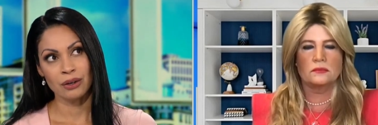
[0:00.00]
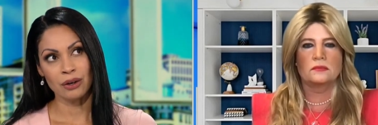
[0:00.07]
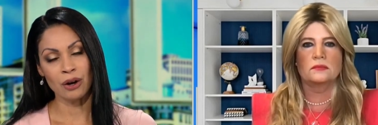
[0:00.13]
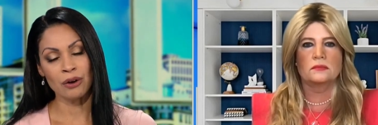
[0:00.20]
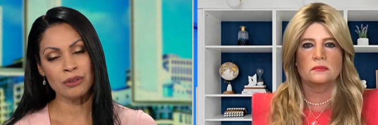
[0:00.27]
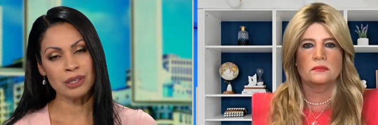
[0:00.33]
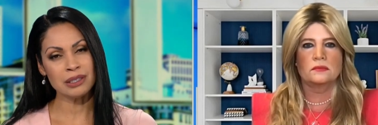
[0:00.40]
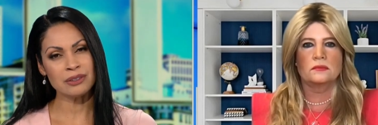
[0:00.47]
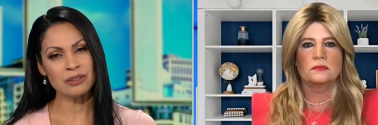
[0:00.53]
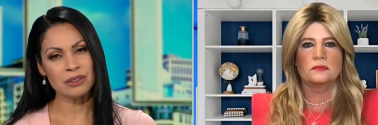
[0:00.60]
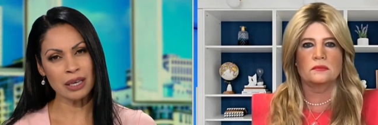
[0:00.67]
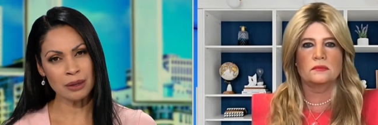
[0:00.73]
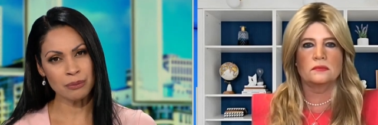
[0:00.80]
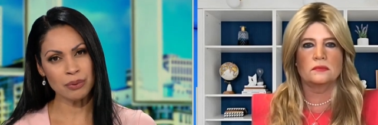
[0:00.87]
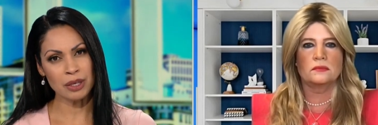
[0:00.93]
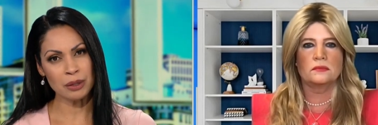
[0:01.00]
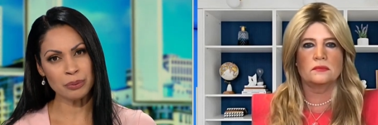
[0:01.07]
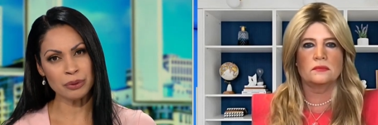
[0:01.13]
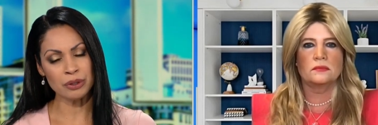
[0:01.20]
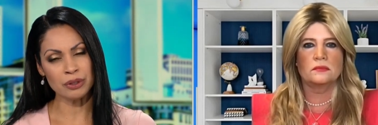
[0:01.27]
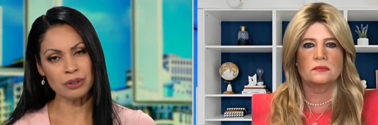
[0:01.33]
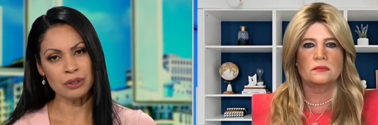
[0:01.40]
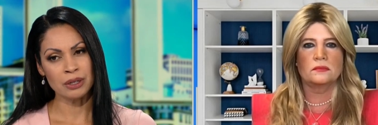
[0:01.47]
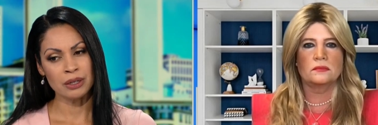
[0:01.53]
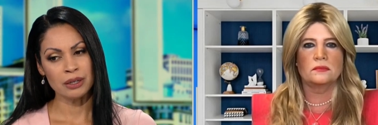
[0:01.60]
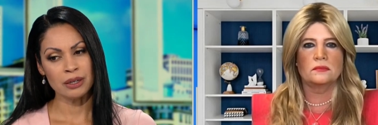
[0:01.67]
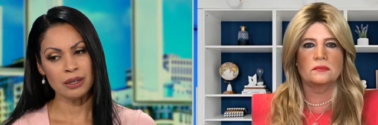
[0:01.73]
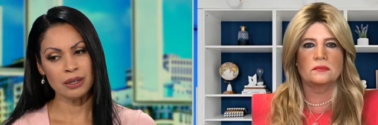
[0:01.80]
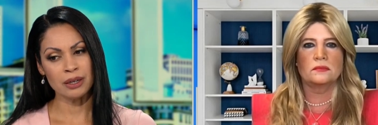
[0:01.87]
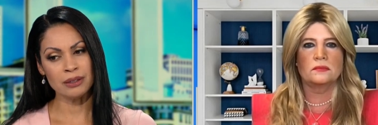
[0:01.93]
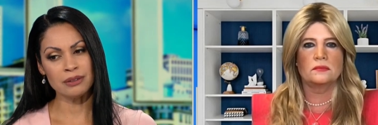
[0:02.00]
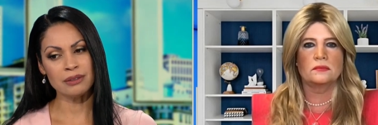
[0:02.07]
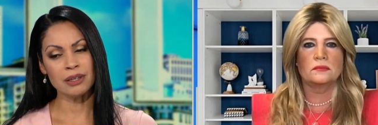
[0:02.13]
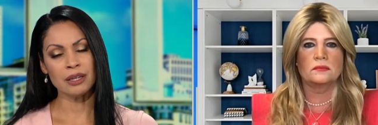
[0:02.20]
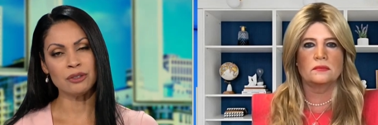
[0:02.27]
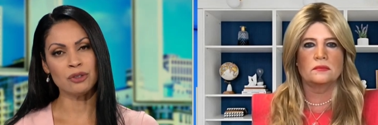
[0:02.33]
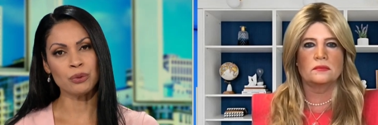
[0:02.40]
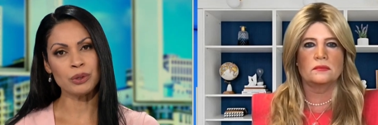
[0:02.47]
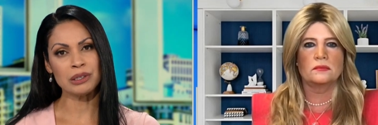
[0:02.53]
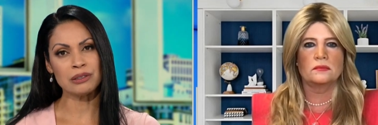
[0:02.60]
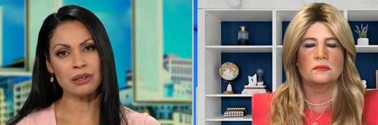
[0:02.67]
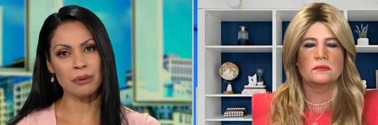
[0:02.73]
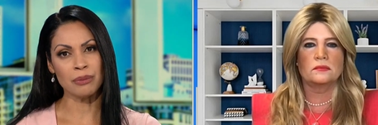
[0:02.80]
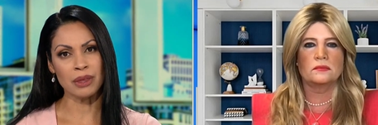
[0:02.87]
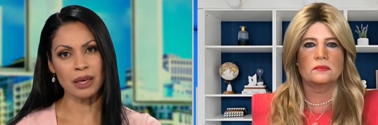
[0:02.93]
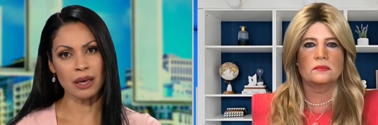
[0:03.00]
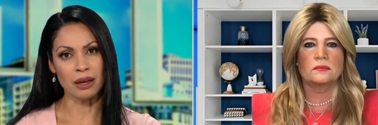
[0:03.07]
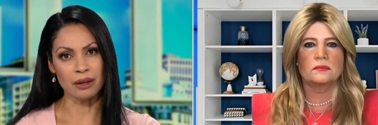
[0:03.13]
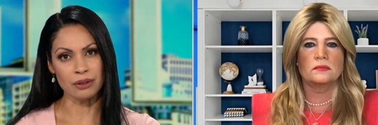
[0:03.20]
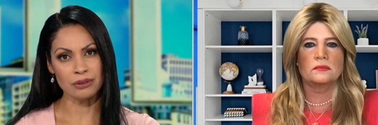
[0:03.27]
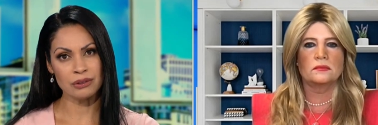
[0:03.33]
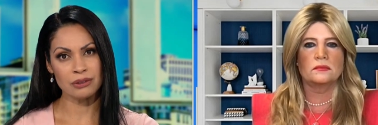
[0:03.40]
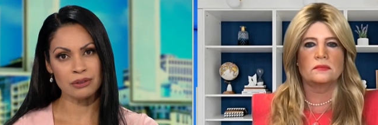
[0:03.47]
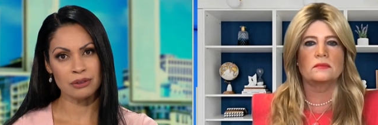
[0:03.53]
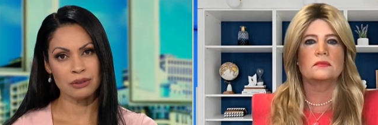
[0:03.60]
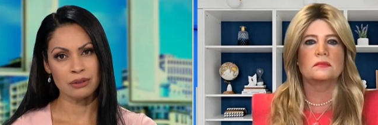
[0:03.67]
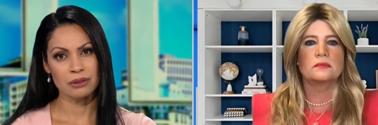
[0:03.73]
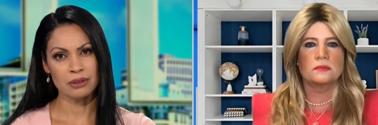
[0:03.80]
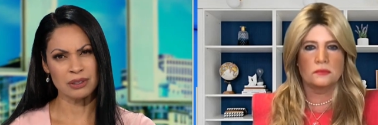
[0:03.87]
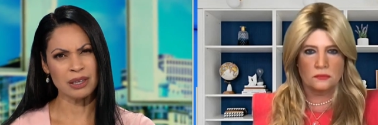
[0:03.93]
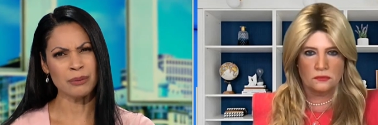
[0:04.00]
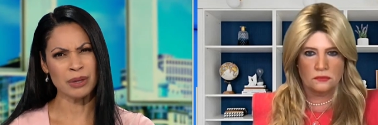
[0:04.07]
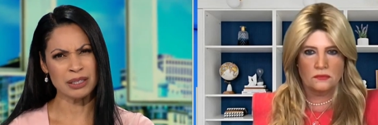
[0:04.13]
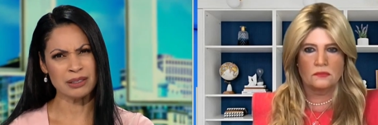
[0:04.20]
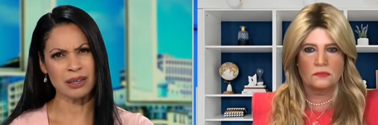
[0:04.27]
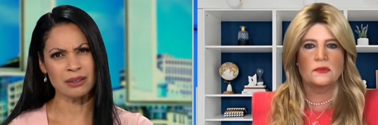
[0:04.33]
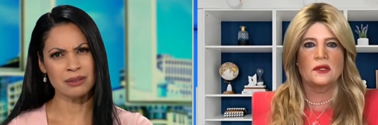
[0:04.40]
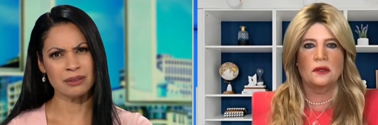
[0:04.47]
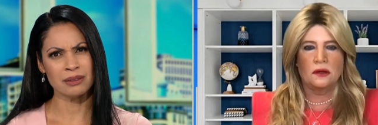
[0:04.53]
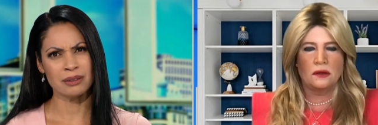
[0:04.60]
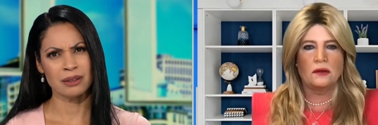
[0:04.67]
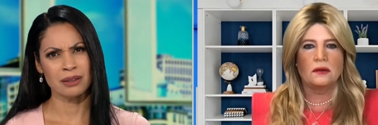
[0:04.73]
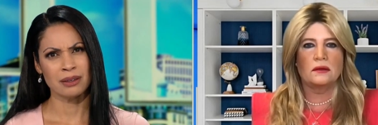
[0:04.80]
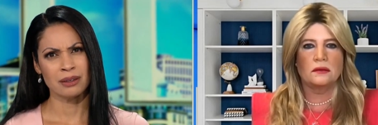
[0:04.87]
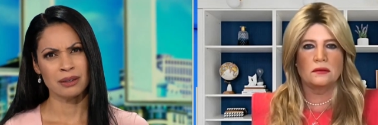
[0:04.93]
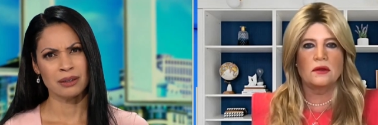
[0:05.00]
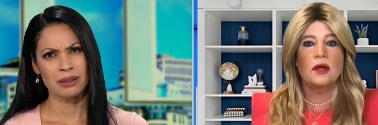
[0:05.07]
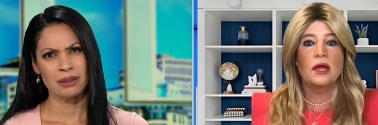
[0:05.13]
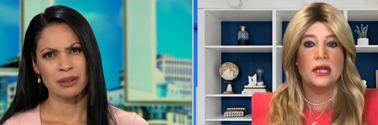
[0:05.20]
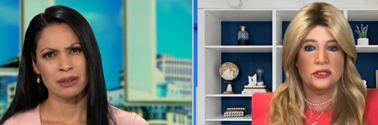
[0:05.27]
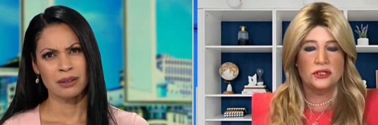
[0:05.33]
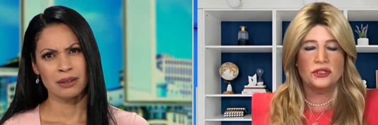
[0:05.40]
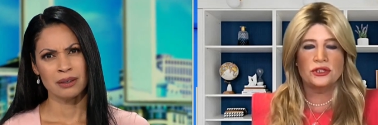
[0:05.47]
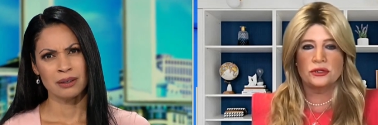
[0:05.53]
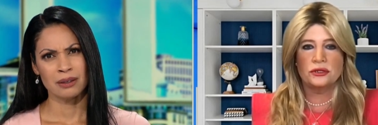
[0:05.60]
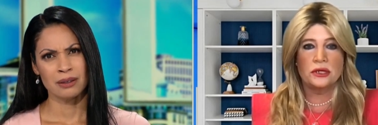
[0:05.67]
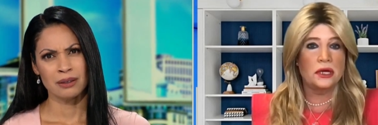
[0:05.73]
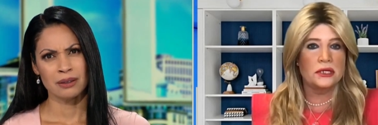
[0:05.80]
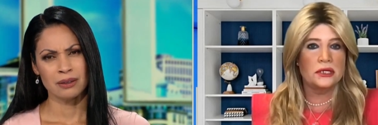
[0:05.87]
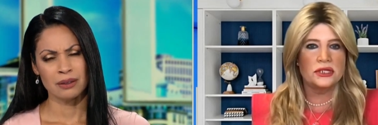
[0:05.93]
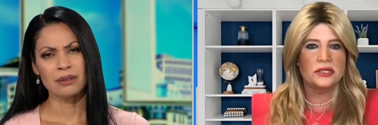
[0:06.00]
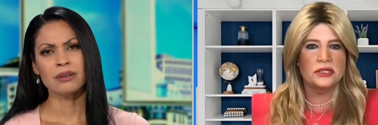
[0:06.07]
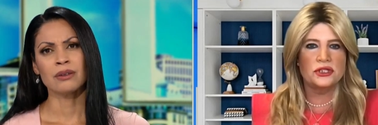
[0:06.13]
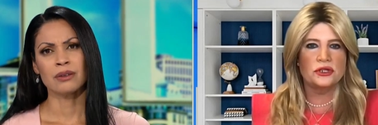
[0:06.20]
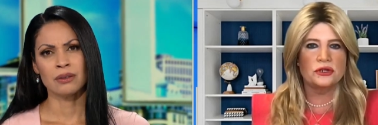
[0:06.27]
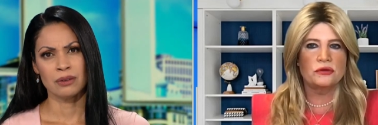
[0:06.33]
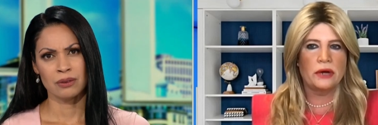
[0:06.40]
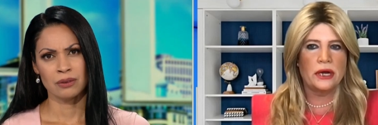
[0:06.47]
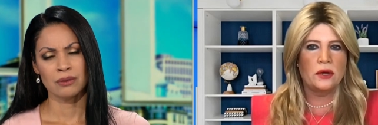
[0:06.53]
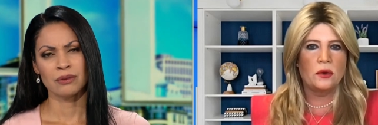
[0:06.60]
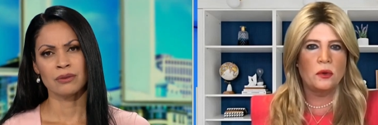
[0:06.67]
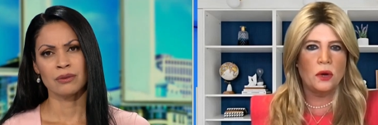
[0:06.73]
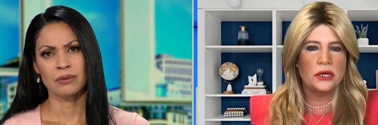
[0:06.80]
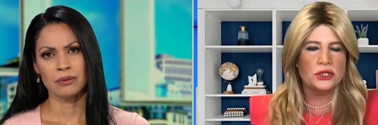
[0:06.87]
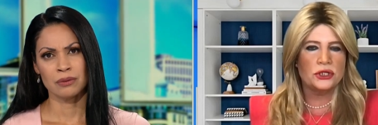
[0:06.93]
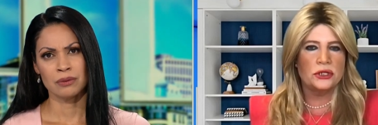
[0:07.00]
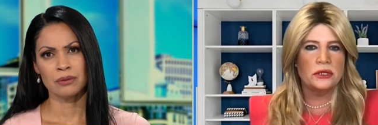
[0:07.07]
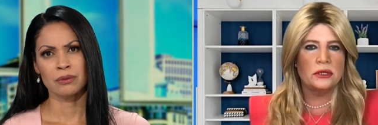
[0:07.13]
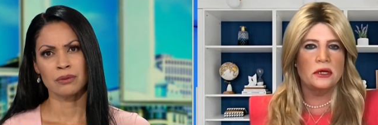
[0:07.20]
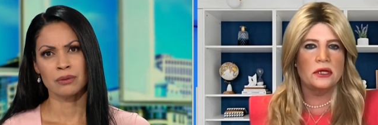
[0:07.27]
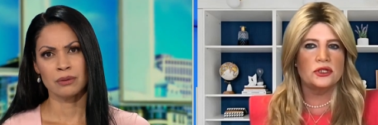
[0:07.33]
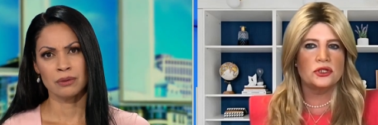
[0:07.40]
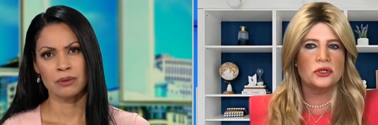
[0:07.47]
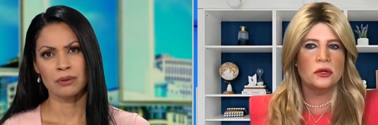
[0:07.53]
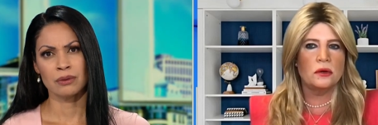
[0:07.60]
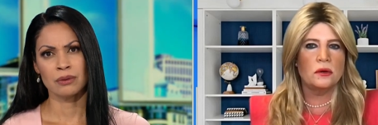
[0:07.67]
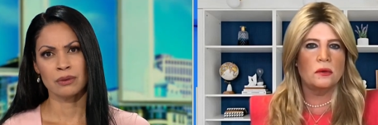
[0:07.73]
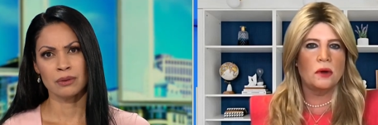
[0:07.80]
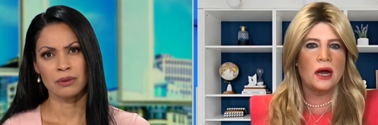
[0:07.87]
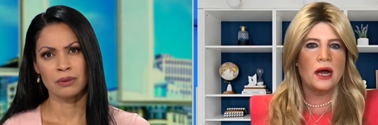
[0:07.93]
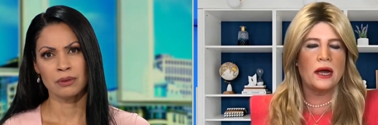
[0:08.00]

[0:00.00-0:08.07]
Speaker 1: are these same people instead doing something else? Does that make sense?
Speaker 2: It sure does, and it's a great question. So